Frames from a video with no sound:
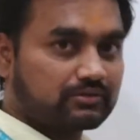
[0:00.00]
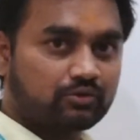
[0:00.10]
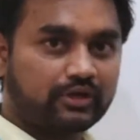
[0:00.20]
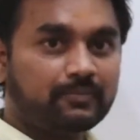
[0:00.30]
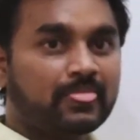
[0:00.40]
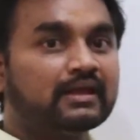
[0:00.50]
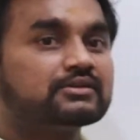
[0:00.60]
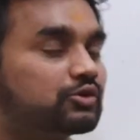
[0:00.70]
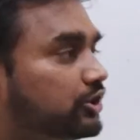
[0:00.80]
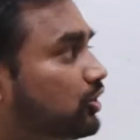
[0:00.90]
Okay,
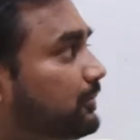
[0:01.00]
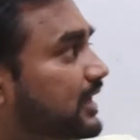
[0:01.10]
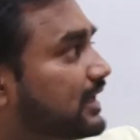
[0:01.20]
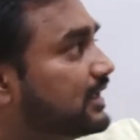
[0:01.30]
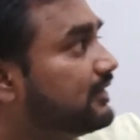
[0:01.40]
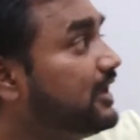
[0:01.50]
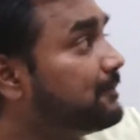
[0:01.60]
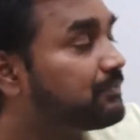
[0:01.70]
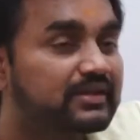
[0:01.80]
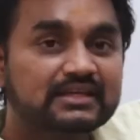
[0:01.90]
so you will be getting the
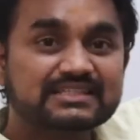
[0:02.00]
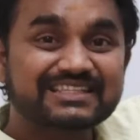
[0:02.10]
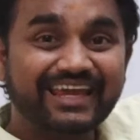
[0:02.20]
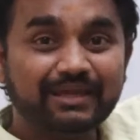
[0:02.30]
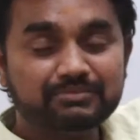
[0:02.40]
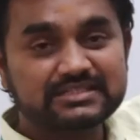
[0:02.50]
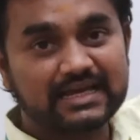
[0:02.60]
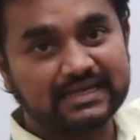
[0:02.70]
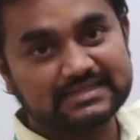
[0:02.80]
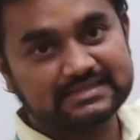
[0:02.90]
same
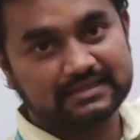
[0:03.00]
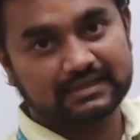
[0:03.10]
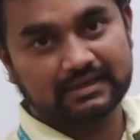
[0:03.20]
size